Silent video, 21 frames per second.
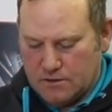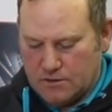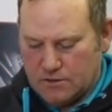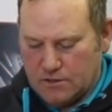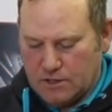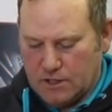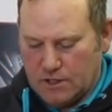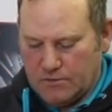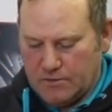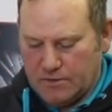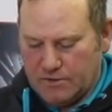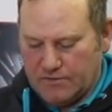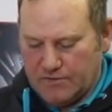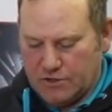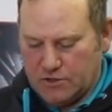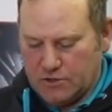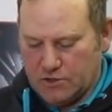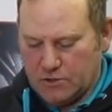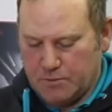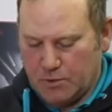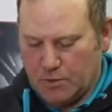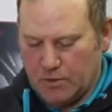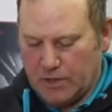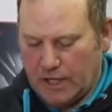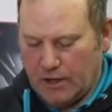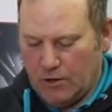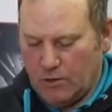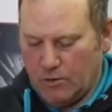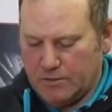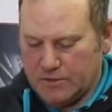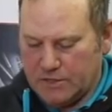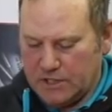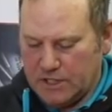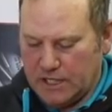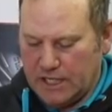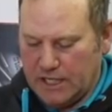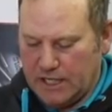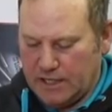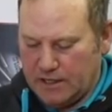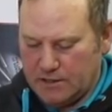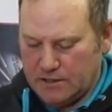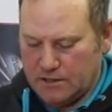So if I just put that up to
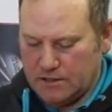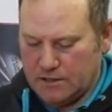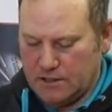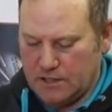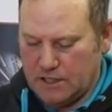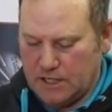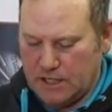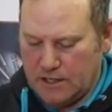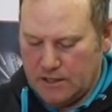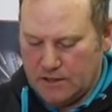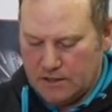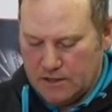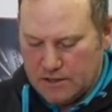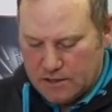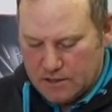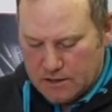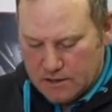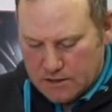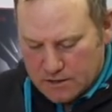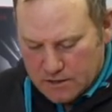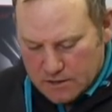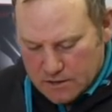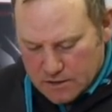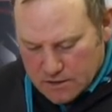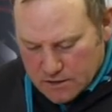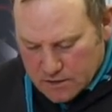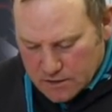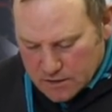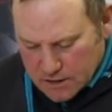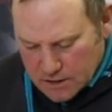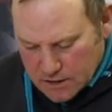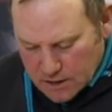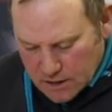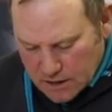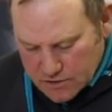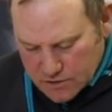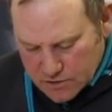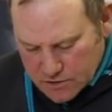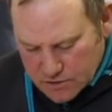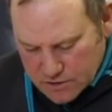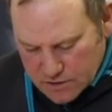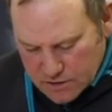there like that, and I
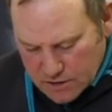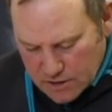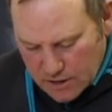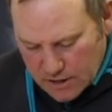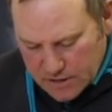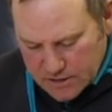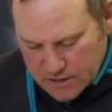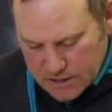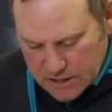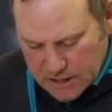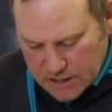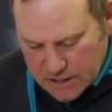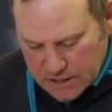just nice and